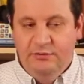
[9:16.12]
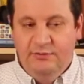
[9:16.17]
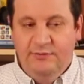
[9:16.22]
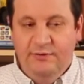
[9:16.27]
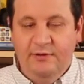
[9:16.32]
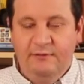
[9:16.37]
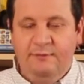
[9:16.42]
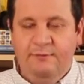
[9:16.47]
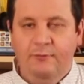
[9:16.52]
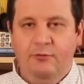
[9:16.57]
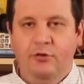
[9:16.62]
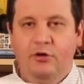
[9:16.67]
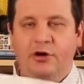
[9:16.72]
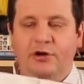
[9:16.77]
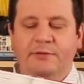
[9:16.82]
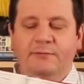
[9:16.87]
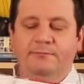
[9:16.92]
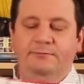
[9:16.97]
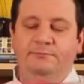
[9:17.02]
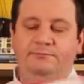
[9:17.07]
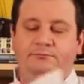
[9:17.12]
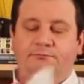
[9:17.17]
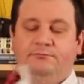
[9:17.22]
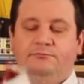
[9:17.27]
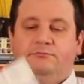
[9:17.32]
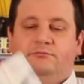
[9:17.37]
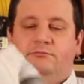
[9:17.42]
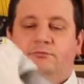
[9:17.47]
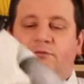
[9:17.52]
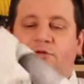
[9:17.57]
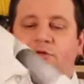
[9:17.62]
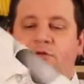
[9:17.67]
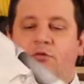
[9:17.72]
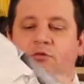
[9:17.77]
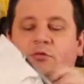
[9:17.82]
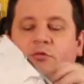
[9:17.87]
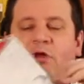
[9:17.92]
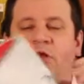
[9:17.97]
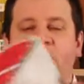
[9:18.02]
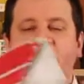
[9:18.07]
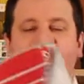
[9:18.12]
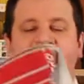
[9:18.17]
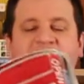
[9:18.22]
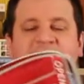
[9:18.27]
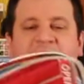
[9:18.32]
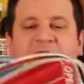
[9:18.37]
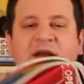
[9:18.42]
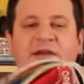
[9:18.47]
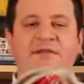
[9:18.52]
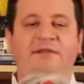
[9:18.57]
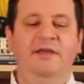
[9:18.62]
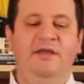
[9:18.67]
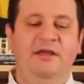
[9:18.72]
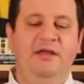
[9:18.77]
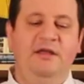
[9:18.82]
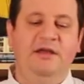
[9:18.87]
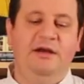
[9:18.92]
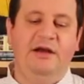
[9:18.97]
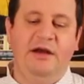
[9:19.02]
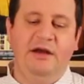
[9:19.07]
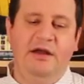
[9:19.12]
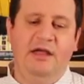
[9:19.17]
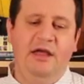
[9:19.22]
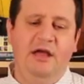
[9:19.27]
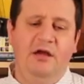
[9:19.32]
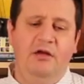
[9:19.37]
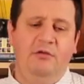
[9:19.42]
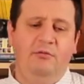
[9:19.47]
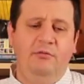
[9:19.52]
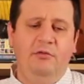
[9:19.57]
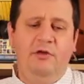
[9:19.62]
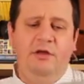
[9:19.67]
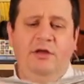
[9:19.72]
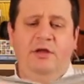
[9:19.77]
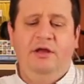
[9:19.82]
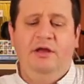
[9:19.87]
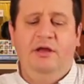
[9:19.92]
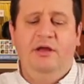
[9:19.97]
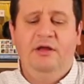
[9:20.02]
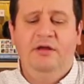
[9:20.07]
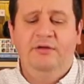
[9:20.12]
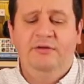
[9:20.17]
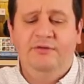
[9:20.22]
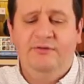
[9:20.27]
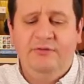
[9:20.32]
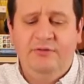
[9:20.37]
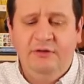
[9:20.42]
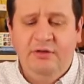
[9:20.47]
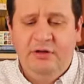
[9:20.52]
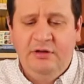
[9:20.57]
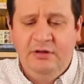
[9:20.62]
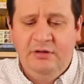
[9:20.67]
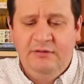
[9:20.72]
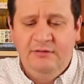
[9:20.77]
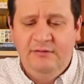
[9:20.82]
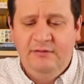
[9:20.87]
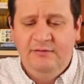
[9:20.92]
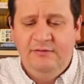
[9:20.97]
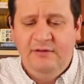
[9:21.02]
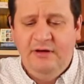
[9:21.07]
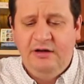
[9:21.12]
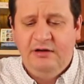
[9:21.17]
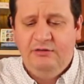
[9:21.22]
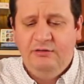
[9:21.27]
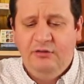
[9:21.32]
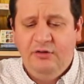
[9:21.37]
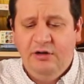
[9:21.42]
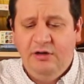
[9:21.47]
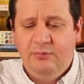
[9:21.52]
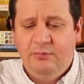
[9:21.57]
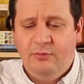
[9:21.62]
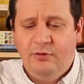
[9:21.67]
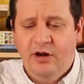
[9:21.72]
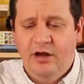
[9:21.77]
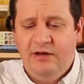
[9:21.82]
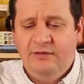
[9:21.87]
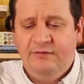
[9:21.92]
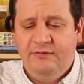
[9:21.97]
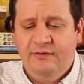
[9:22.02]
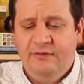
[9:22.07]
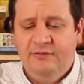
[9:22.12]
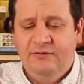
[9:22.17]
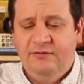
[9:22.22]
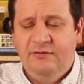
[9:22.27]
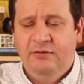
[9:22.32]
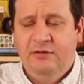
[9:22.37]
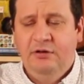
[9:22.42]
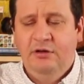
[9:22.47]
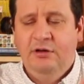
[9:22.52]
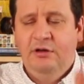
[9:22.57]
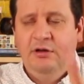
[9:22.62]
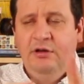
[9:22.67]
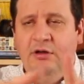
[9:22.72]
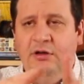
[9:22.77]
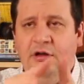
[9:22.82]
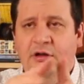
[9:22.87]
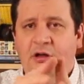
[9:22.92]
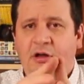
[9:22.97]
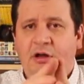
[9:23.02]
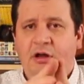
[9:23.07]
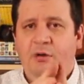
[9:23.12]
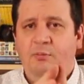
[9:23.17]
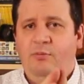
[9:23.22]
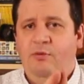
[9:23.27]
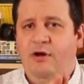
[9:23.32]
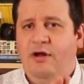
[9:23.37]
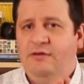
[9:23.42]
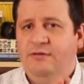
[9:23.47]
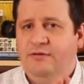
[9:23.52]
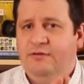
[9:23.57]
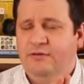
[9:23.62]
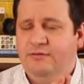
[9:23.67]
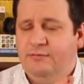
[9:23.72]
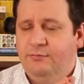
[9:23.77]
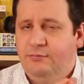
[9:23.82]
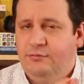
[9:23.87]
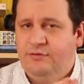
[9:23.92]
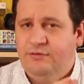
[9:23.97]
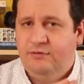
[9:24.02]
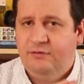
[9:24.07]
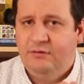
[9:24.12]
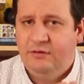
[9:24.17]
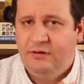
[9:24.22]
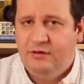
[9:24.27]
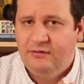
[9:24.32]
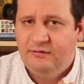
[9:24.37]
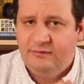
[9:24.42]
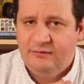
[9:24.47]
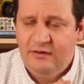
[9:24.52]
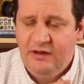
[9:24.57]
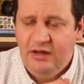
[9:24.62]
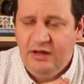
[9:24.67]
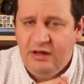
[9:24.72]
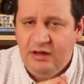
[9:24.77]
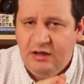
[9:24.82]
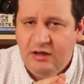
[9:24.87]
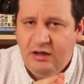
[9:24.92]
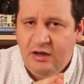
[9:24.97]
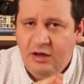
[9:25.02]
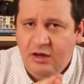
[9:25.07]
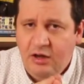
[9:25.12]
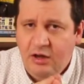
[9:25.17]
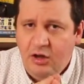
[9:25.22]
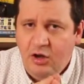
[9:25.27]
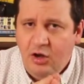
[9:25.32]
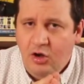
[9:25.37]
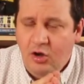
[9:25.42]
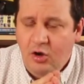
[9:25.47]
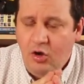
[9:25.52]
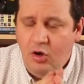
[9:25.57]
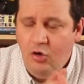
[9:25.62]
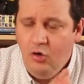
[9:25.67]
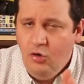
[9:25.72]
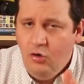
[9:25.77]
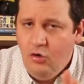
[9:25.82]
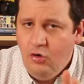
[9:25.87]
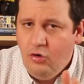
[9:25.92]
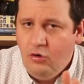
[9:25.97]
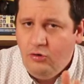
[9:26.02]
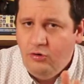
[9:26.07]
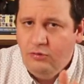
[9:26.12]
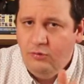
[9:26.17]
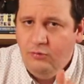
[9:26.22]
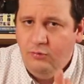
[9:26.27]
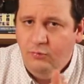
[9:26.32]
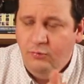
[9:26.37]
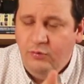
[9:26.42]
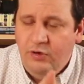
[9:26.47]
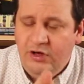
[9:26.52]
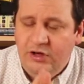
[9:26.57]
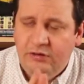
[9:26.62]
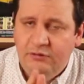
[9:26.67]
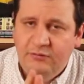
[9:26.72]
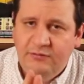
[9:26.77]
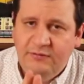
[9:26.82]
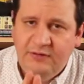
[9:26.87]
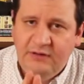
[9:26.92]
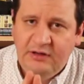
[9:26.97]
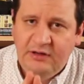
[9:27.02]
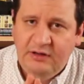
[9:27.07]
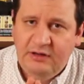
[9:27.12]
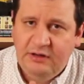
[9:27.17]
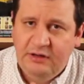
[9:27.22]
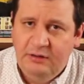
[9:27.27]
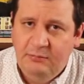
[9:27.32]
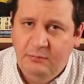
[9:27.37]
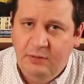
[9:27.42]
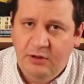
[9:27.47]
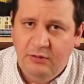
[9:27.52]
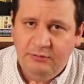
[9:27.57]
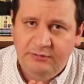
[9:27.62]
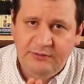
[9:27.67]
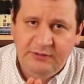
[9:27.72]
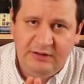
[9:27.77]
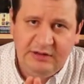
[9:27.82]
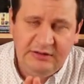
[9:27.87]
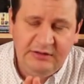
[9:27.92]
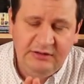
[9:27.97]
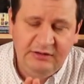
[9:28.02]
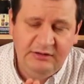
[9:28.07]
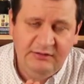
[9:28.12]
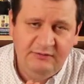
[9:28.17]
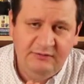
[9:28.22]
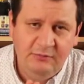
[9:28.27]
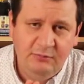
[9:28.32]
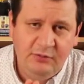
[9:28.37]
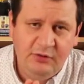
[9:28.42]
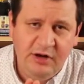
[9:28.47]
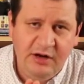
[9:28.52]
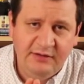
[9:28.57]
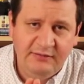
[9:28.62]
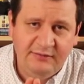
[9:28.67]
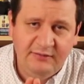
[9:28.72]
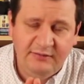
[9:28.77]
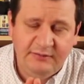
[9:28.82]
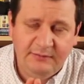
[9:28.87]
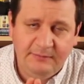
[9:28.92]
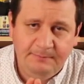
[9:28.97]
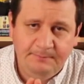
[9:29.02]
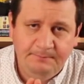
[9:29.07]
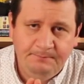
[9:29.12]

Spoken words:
Therefore, we're going to start thinking right now, is this electronic process a process which is going to stay, or we need to think about another different process.